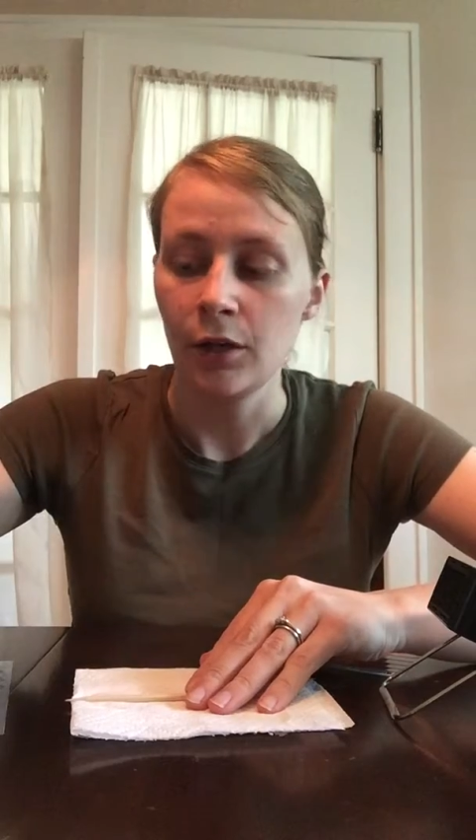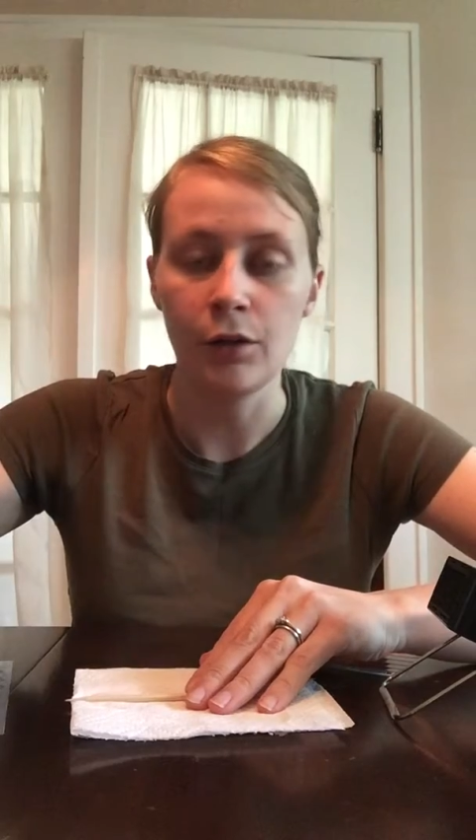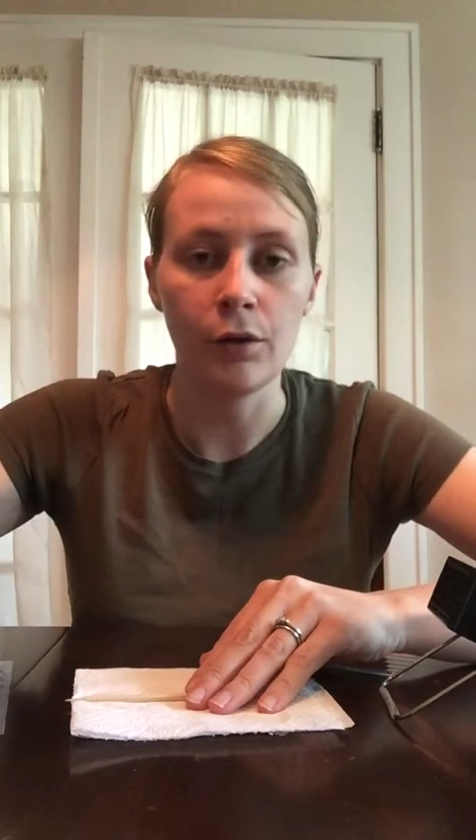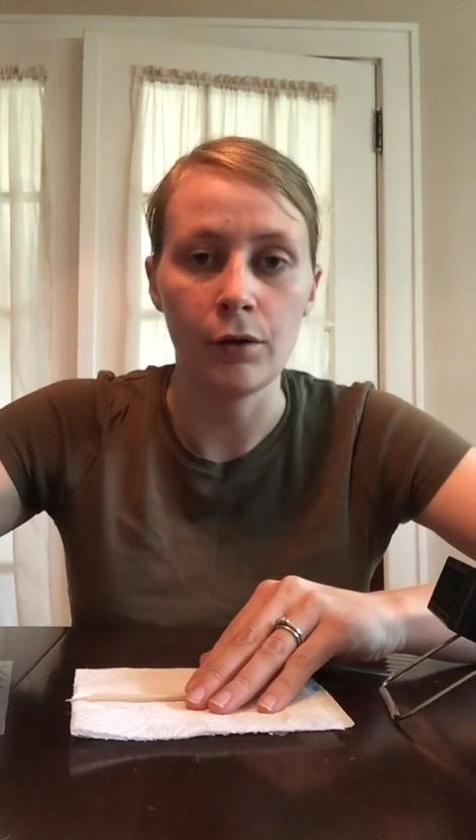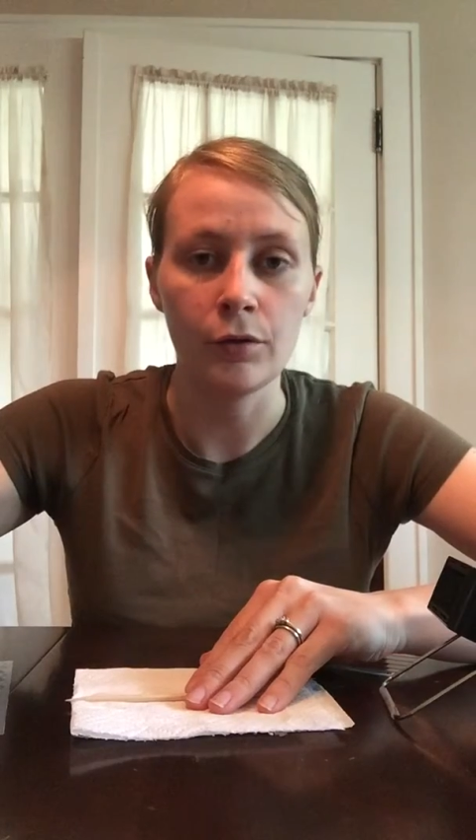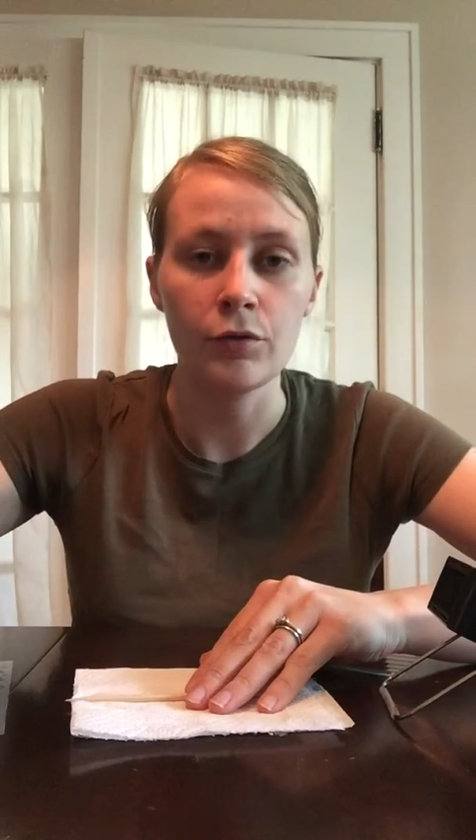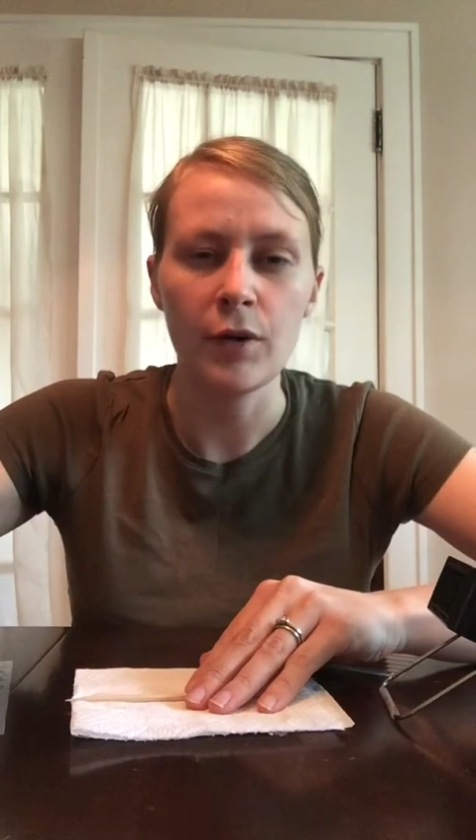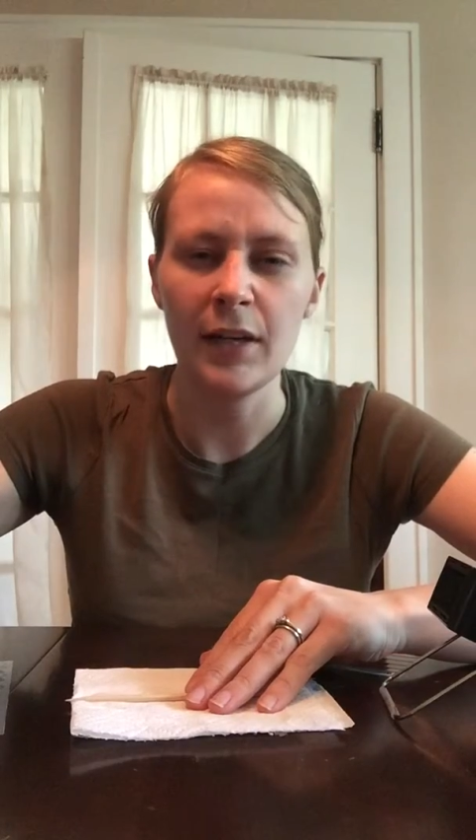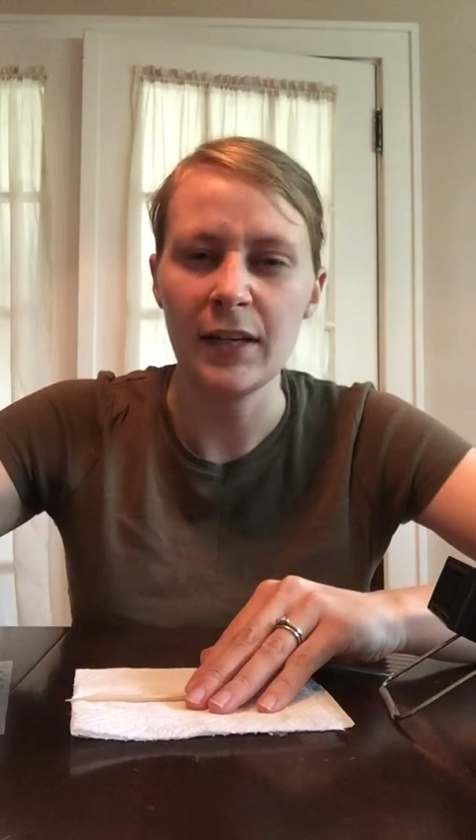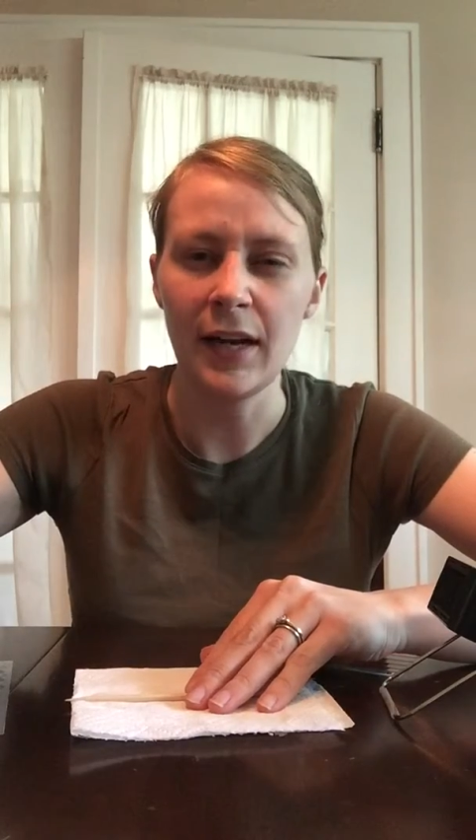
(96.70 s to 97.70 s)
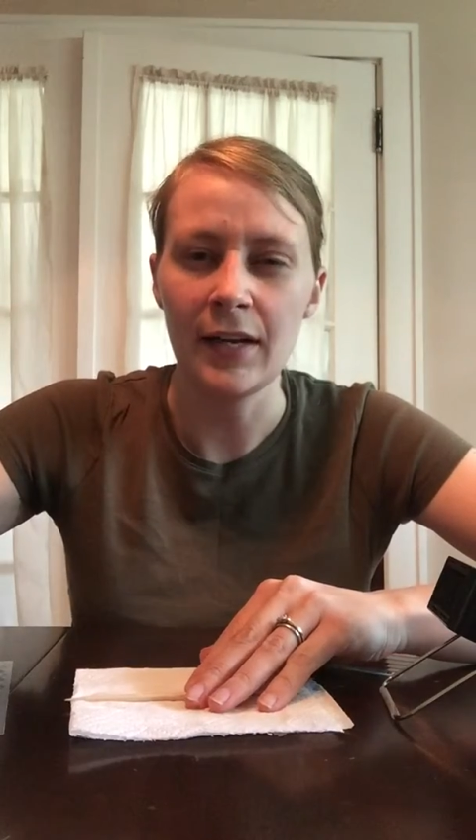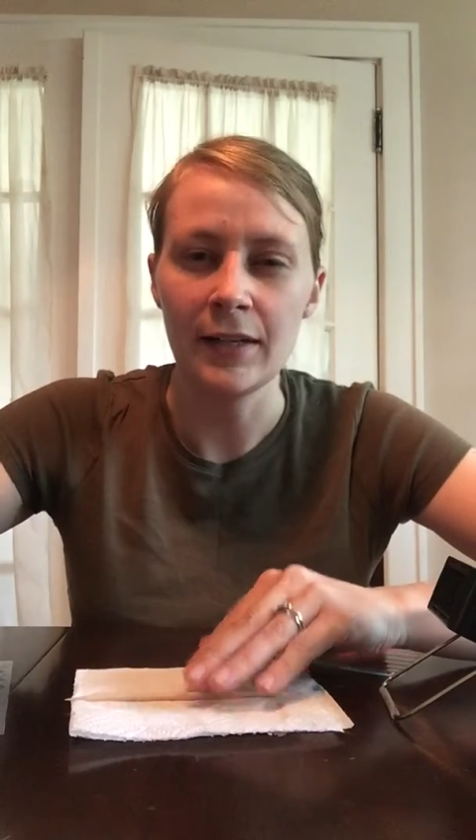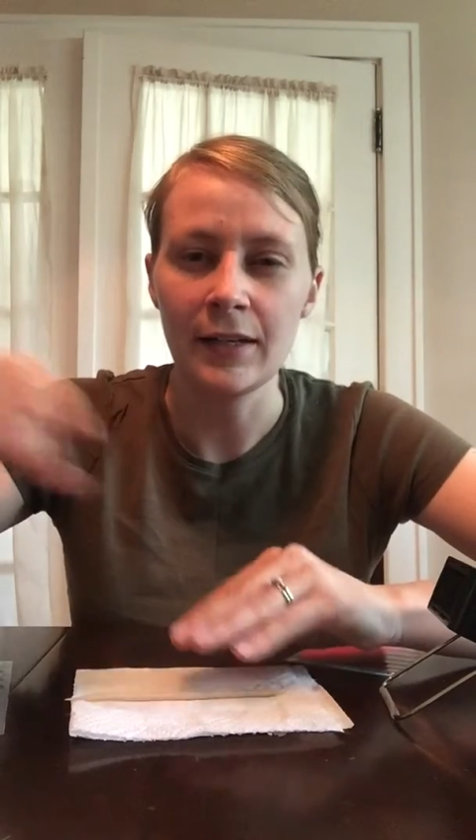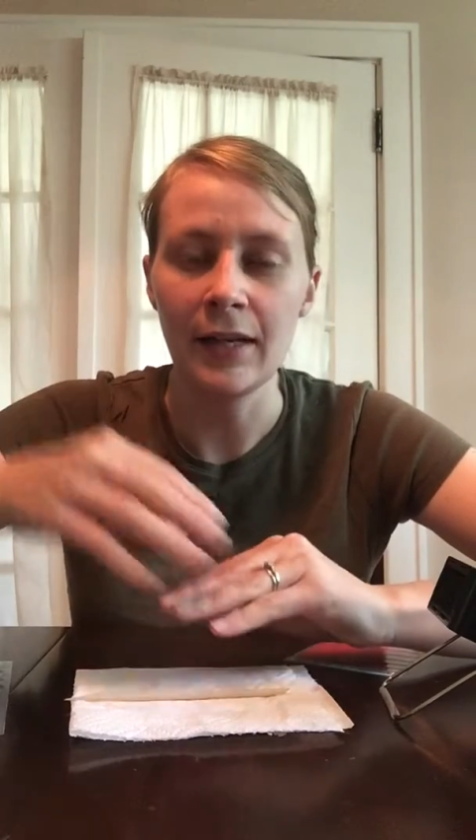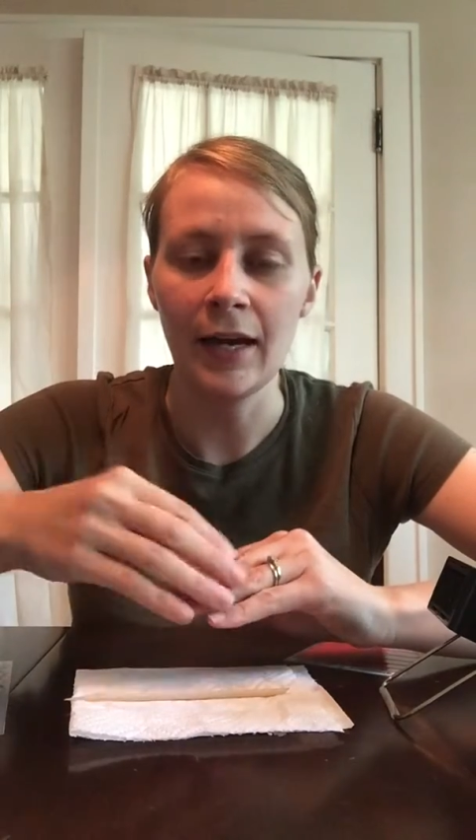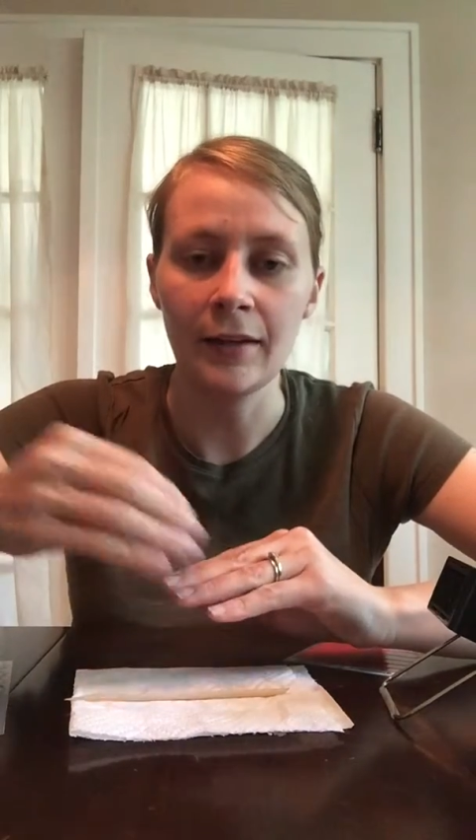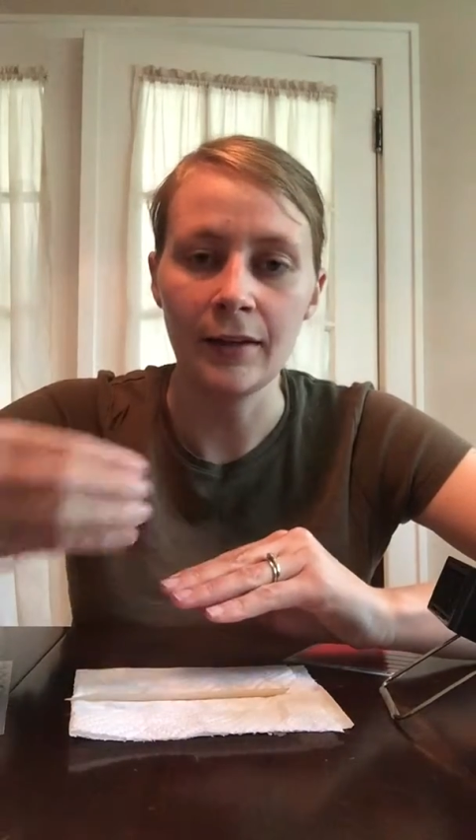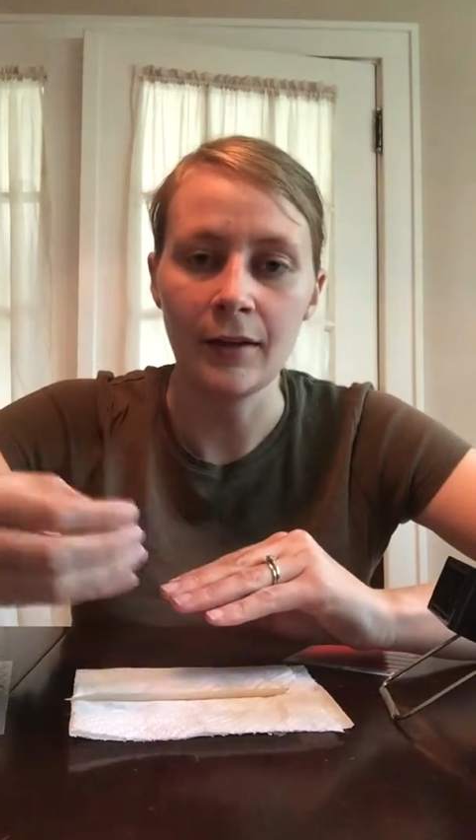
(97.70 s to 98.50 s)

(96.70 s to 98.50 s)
you're trying to kind of get